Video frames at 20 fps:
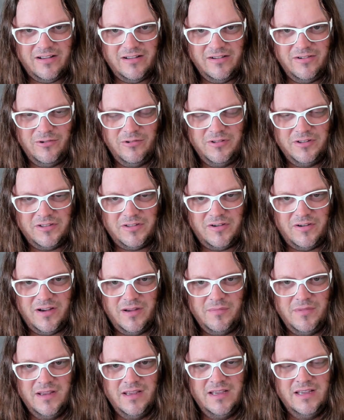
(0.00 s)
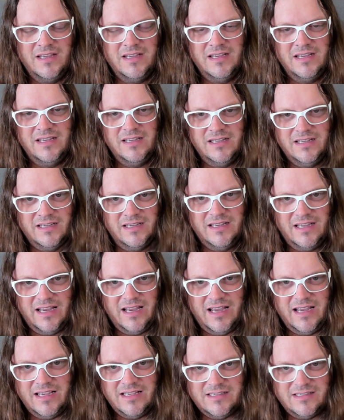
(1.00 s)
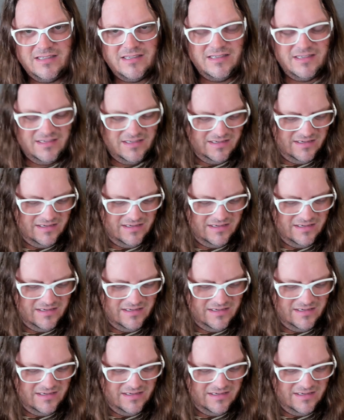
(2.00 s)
all the time has